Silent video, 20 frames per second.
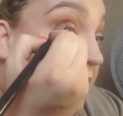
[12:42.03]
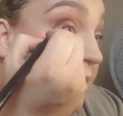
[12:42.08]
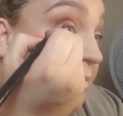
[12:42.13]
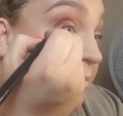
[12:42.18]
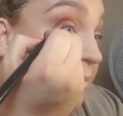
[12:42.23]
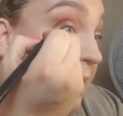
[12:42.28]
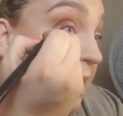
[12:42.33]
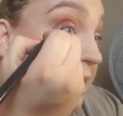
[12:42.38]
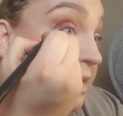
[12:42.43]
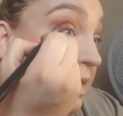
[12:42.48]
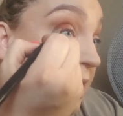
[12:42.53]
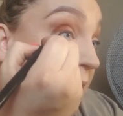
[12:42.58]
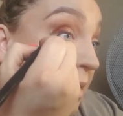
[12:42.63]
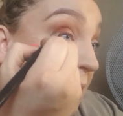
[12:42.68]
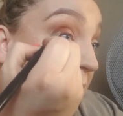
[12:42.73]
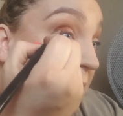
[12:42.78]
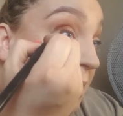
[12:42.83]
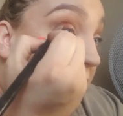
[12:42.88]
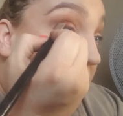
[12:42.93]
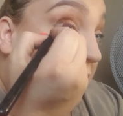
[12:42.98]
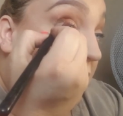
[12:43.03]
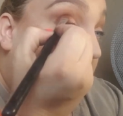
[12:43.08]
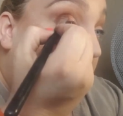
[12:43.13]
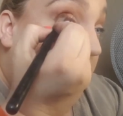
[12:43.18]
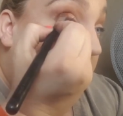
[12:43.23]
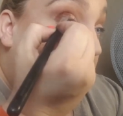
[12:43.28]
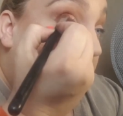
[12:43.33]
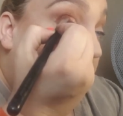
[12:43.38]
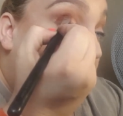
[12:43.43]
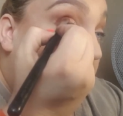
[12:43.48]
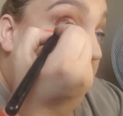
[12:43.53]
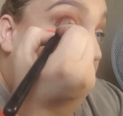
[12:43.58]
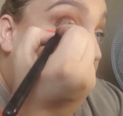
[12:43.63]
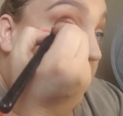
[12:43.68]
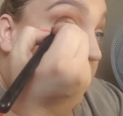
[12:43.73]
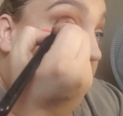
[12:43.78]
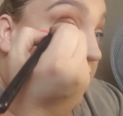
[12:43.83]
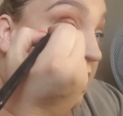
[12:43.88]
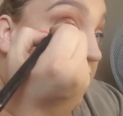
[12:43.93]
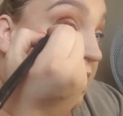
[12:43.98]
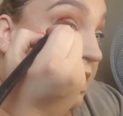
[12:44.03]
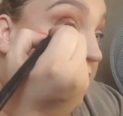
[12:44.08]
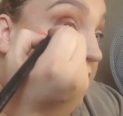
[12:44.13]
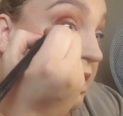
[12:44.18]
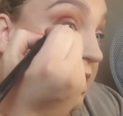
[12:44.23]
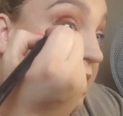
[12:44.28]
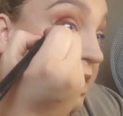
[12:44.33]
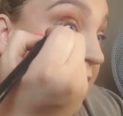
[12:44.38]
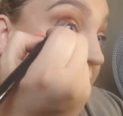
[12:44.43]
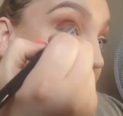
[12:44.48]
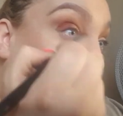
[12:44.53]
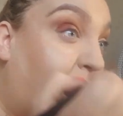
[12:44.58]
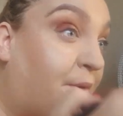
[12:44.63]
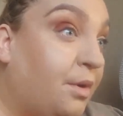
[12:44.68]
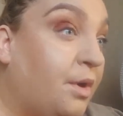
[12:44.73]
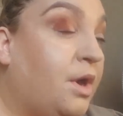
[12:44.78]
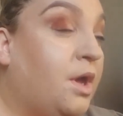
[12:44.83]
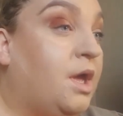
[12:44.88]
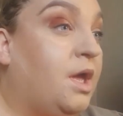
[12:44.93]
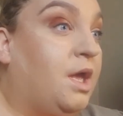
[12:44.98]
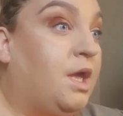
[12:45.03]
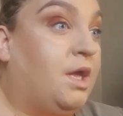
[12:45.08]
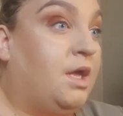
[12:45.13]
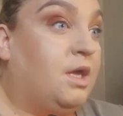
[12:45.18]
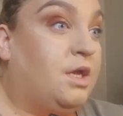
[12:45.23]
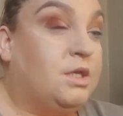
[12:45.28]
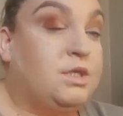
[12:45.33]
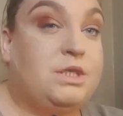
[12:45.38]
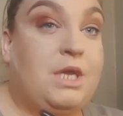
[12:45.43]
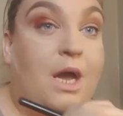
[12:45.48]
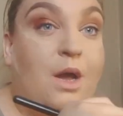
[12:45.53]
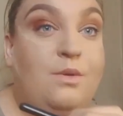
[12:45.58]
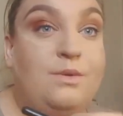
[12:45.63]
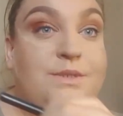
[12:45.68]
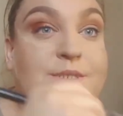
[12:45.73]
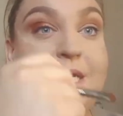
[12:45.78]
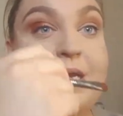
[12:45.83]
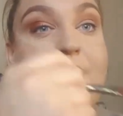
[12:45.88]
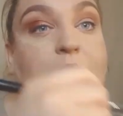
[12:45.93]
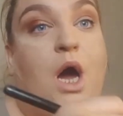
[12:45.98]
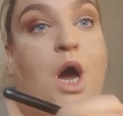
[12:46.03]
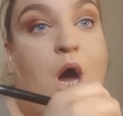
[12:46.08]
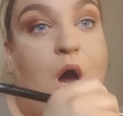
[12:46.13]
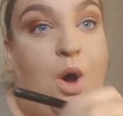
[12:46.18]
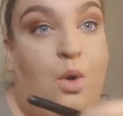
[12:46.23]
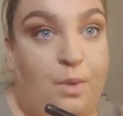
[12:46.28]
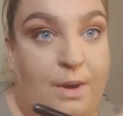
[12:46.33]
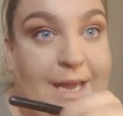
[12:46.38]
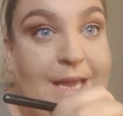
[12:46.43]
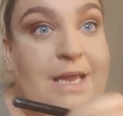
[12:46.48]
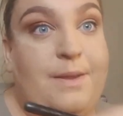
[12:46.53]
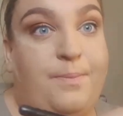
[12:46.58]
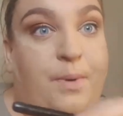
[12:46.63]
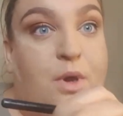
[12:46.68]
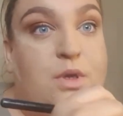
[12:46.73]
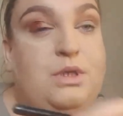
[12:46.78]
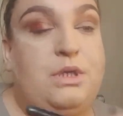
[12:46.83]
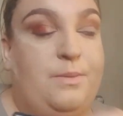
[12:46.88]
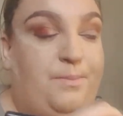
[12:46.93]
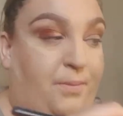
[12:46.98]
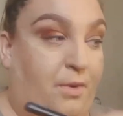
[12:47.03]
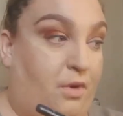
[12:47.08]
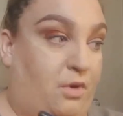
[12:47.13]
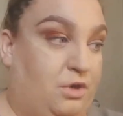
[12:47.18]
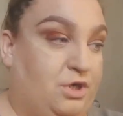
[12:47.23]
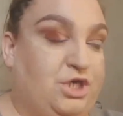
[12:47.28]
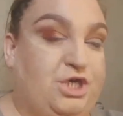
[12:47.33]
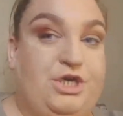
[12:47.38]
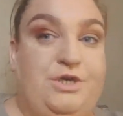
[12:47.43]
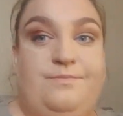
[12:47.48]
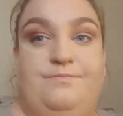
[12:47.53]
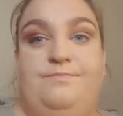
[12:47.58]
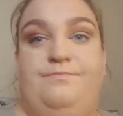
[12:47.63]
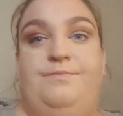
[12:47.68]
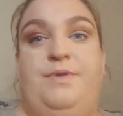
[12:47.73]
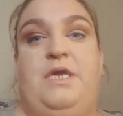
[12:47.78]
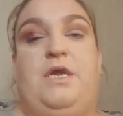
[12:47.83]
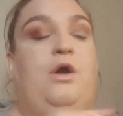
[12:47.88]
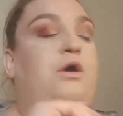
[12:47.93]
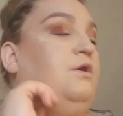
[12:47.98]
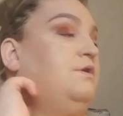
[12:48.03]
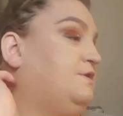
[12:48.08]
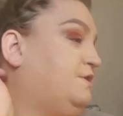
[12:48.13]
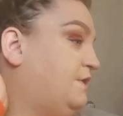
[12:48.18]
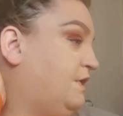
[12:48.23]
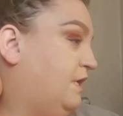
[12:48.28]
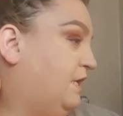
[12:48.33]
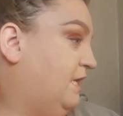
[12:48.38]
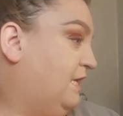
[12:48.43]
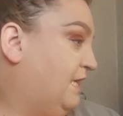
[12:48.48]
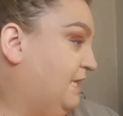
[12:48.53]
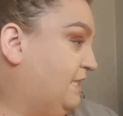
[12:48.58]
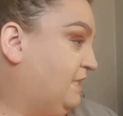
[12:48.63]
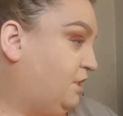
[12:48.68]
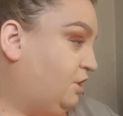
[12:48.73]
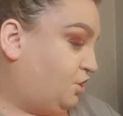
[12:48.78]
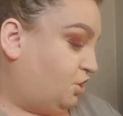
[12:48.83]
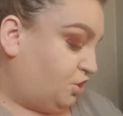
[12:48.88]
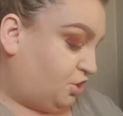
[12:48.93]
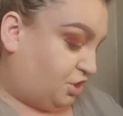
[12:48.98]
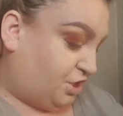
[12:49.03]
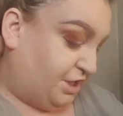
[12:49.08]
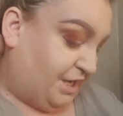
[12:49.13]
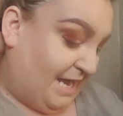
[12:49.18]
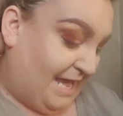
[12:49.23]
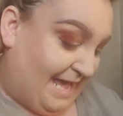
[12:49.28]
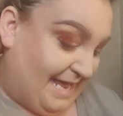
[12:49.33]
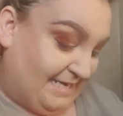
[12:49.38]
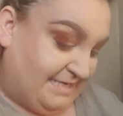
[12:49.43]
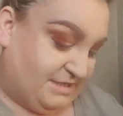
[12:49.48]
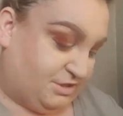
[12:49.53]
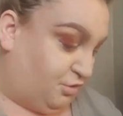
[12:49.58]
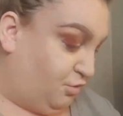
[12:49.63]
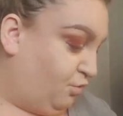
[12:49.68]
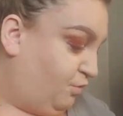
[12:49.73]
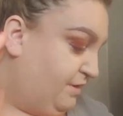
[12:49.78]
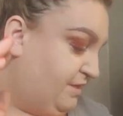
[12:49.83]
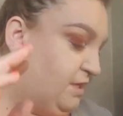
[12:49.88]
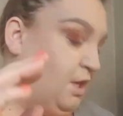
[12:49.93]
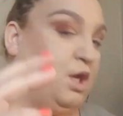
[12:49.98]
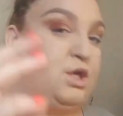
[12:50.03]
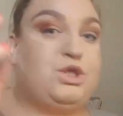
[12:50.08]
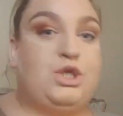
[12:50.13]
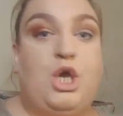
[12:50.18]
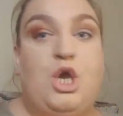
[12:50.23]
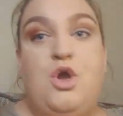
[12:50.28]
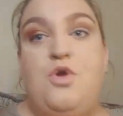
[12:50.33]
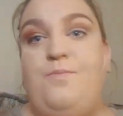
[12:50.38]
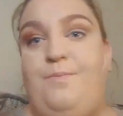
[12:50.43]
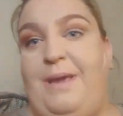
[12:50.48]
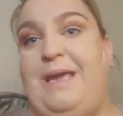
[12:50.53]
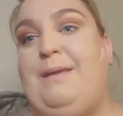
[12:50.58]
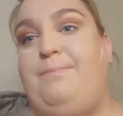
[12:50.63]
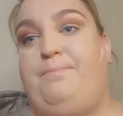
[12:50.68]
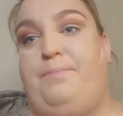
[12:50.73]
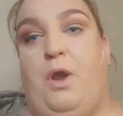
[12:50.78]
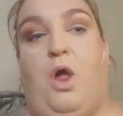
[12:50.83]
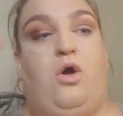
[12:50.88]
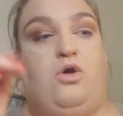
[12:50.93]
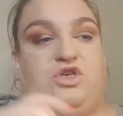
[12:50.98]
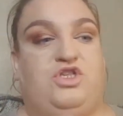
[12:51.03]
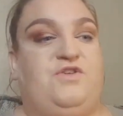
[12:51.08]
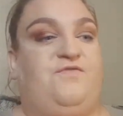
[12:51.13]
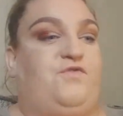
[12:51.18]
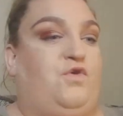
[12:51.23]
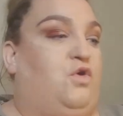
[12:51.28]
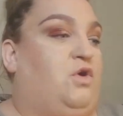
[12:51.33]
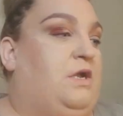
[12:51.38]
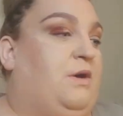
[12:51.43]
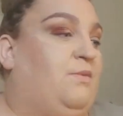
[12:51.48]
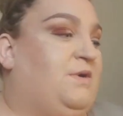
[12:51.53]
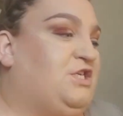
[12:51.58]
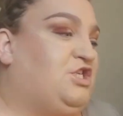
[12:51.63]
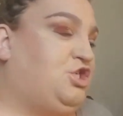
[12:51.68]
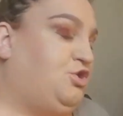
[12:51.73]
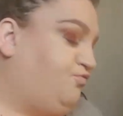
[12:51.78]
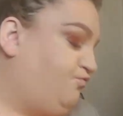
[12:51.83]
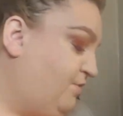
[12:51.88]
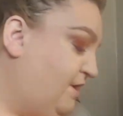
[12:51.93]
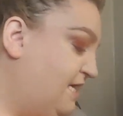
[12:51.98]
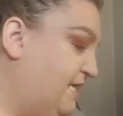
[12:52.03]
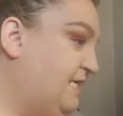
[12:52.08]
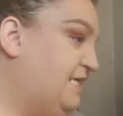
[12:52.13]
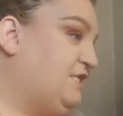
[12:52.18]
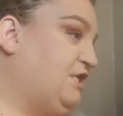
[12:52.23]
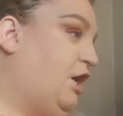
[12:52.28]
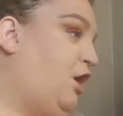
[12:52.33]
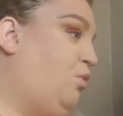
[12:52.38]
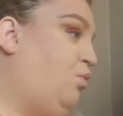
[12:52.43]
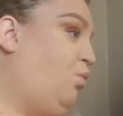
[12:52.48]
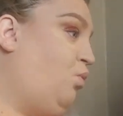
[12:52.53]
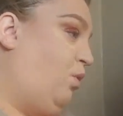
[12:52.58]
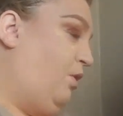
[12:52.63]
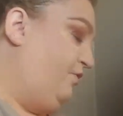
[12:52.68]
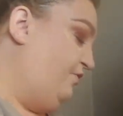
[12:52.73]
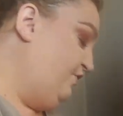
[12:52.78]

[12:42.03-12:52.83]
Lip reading: and back down. Now, don't take a whole heap on your brush, because you're just going to end up with like two big blocks of colour, which you really don't